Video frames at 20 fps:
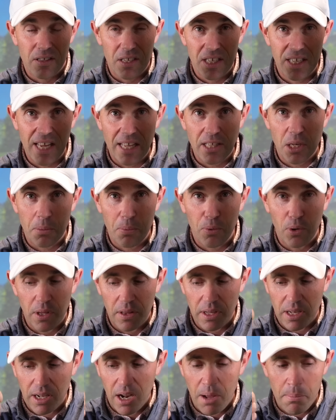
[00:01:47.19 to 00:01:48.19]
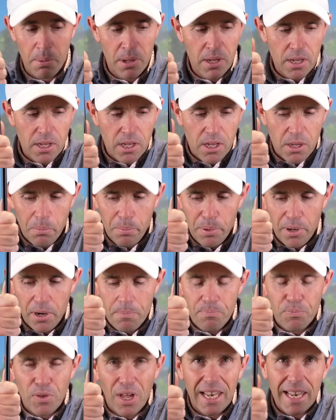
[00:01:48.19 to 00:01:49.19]
the center point of the club.
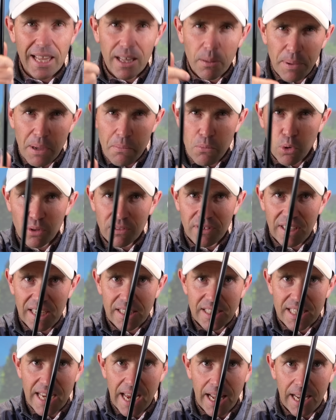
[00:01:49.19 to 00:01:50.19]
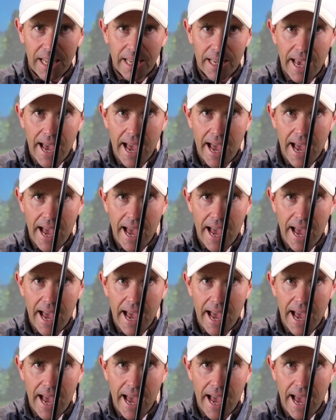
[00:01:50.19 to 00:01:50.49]
But a little bit more detailing